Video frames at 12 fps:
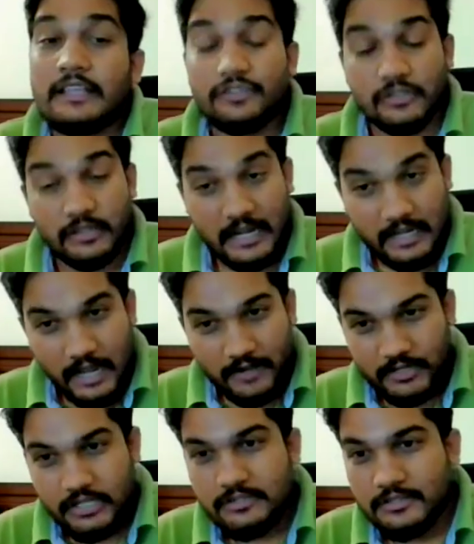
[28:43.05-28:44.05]
So that I
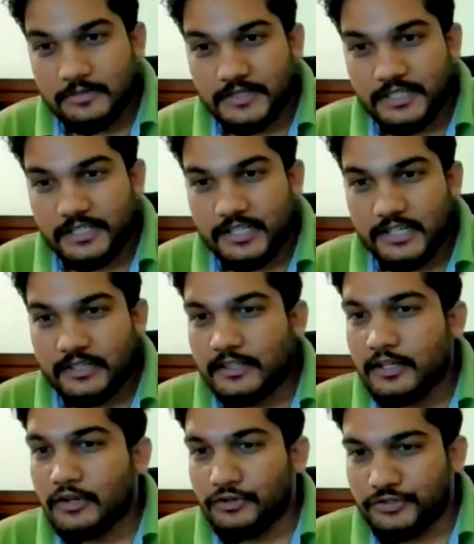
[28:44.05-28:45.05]
will also be teaching in
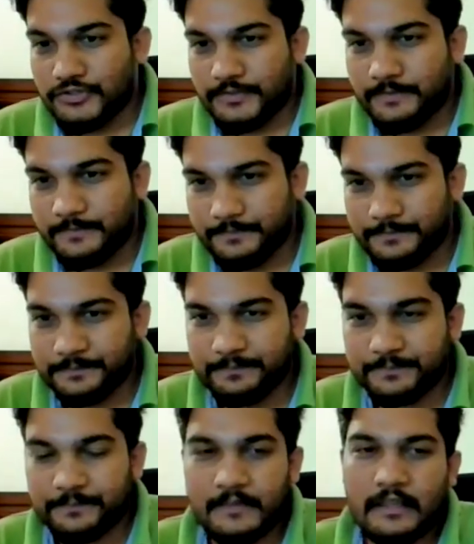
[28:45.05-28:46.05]
the course.
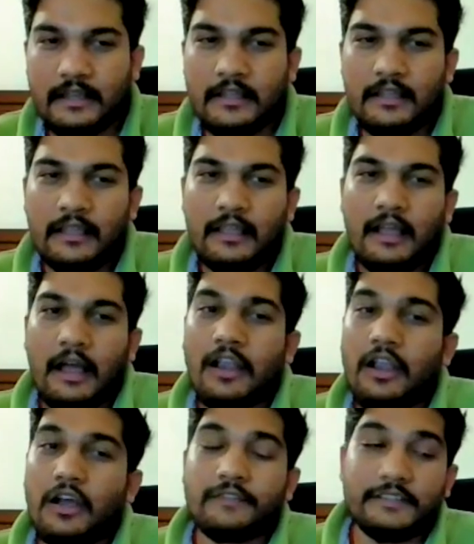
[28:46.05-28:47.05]

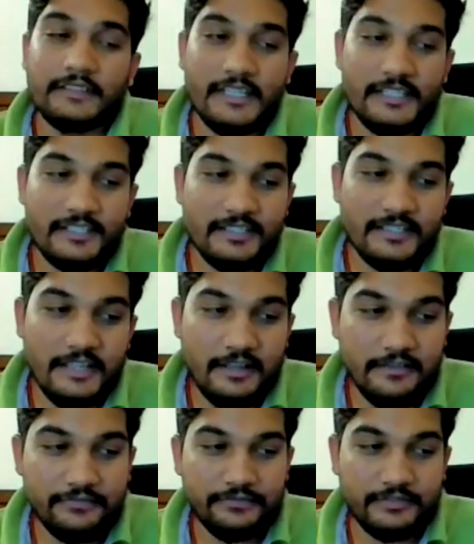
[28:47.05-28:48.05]
Along with this,
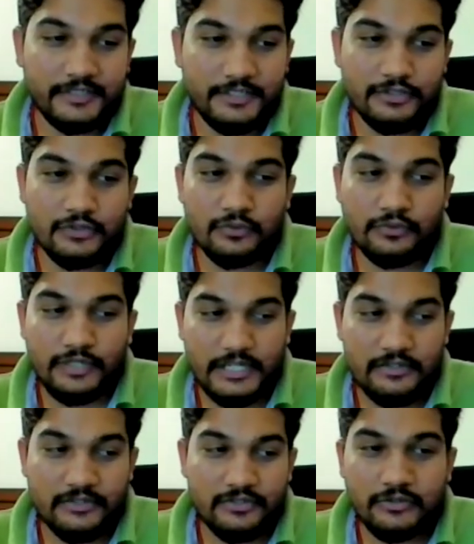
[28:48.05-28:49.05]
if the
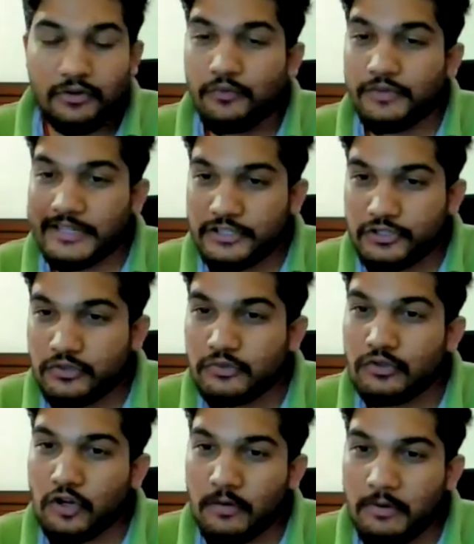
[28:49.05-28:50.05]
students, you know, wish
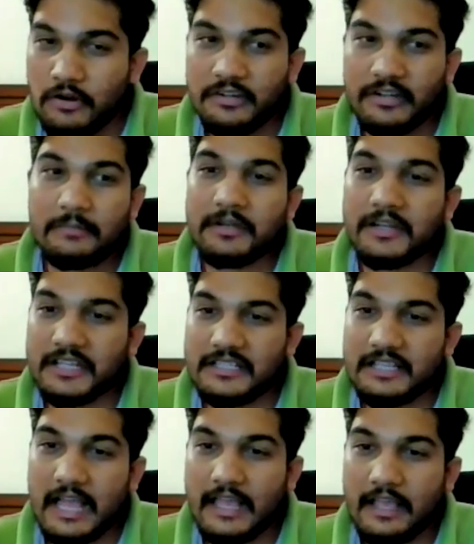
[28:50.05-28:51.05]
to know about
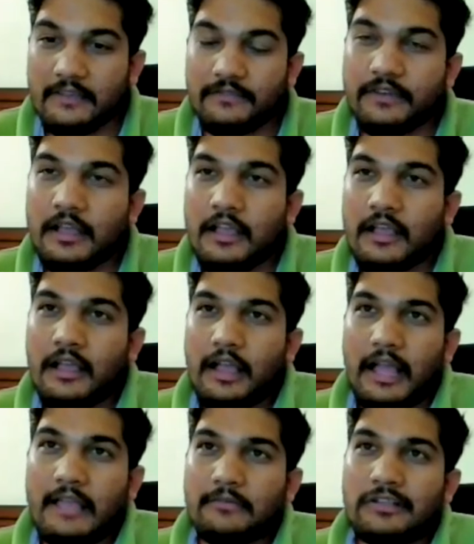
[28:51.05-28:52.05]
remedies, I have,
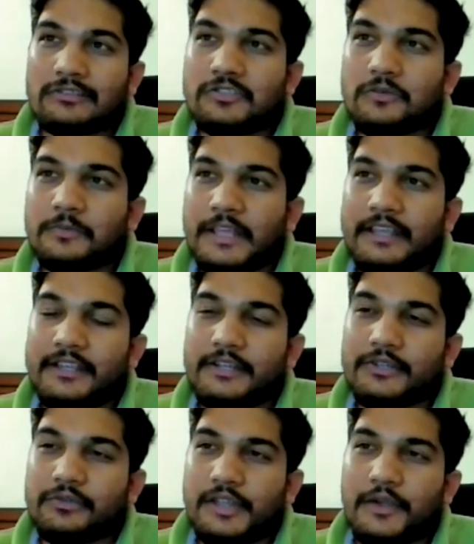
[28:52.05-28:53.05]
I'm also
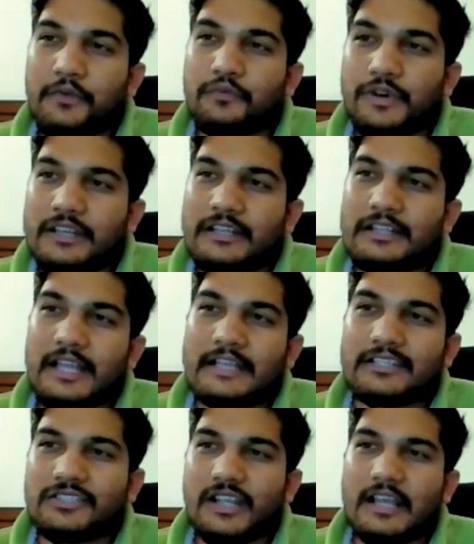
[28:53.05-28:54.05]
planning to take one
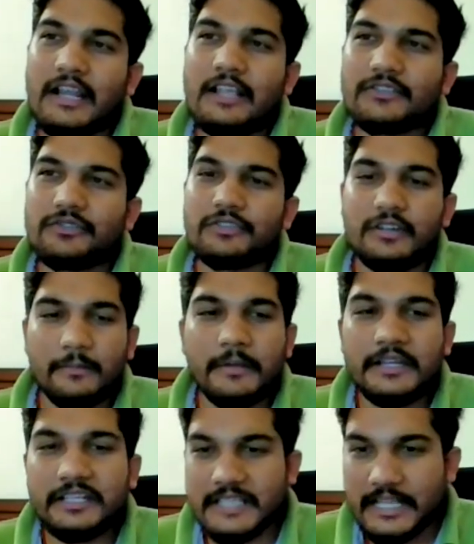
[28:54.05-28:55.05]
extra class on
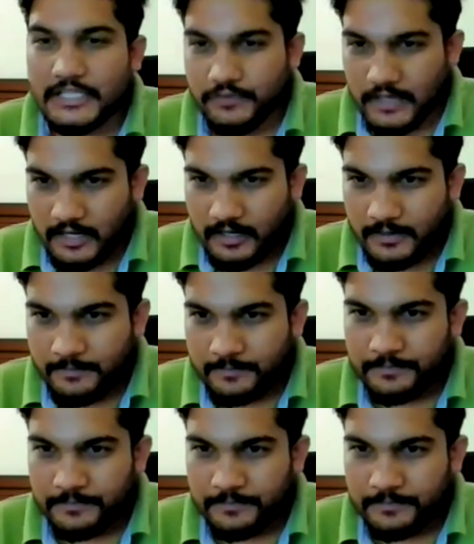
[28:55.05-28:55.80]
remedies as well.